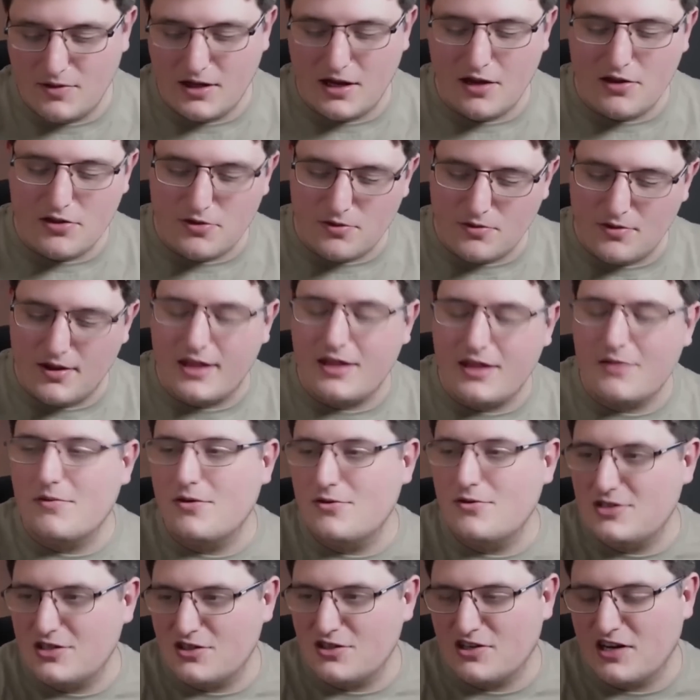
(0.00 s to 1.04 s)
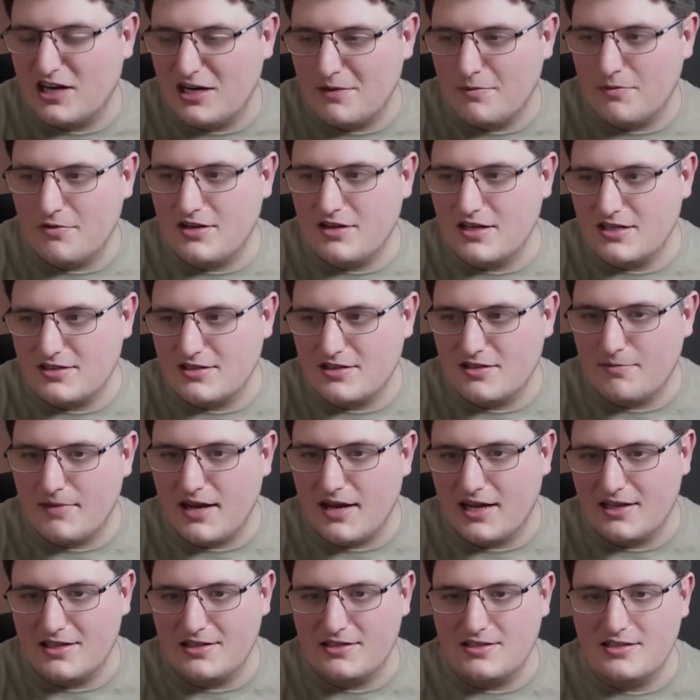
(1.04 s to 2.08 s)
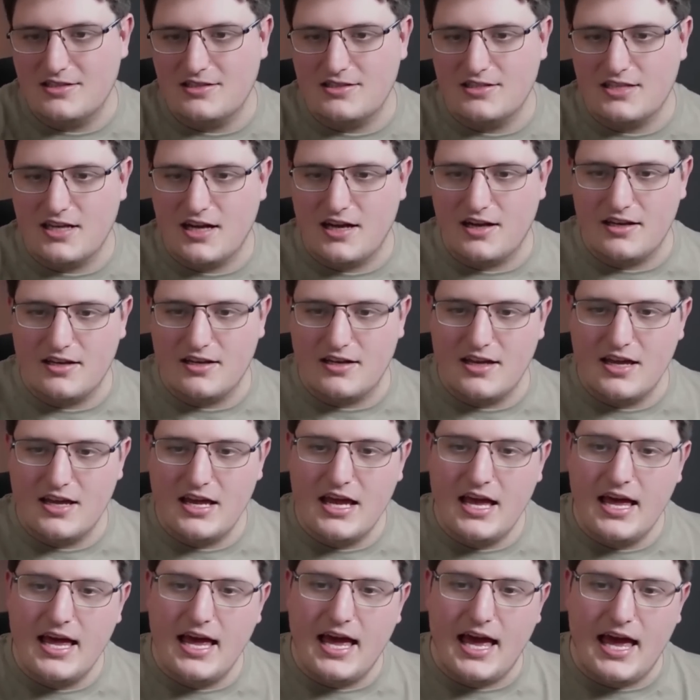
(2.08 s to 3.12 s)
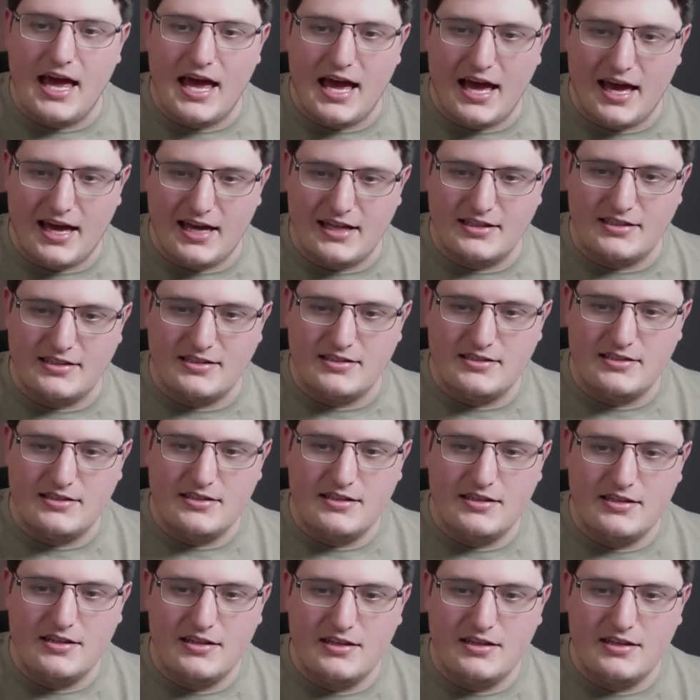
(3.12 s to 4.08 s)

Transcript: We go through like the most incredible things that Magnus has done, and